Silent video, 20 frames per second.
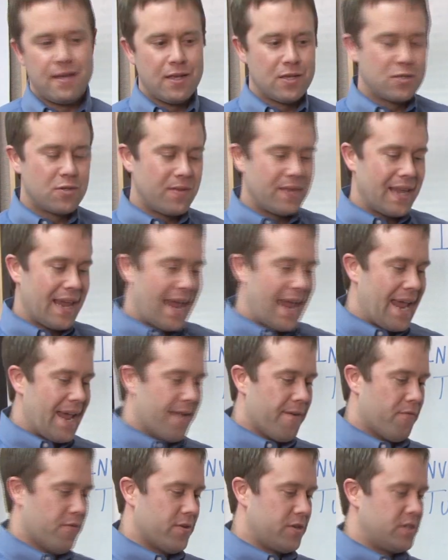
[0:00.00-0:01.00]
So the
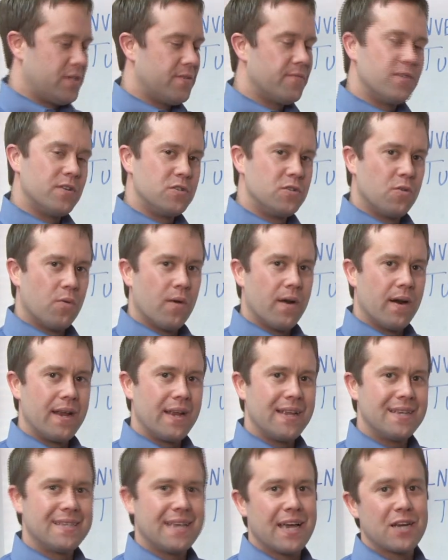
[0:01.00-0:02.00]
average inventory
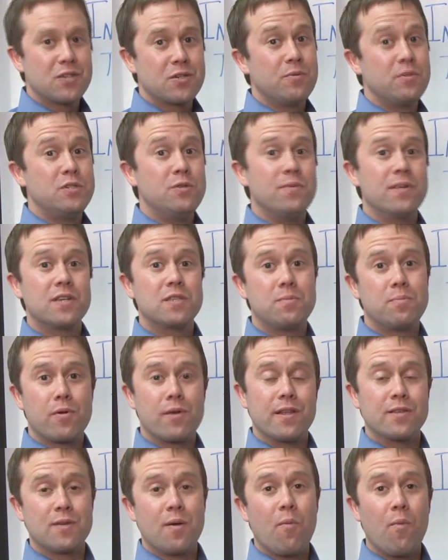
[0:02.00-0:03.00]
is actually what you would
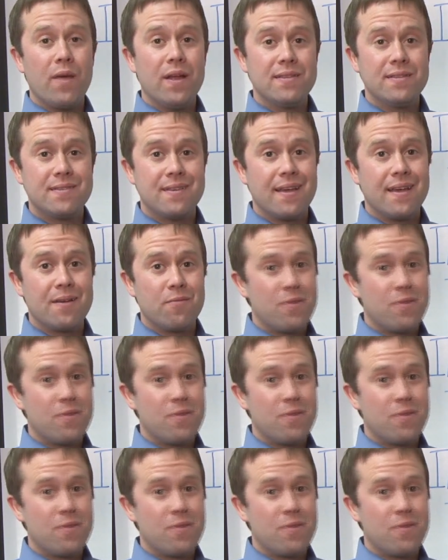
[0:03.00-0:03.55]
experience on Wednesday,